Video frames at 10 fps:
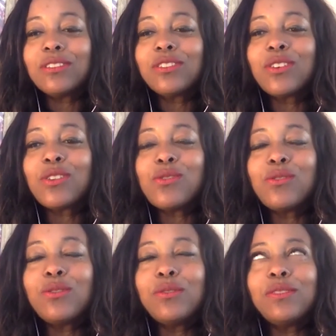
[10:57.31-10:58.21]

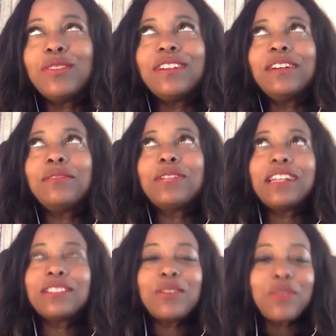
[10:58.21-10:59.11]
so i want to
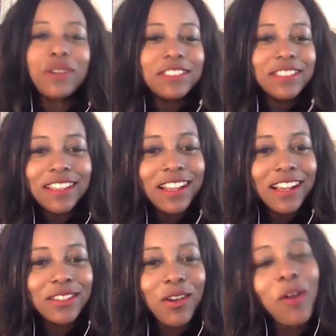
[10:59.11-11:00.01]
ask you a question that i
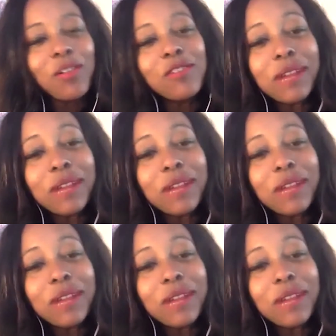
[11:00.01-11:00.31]
ask all of my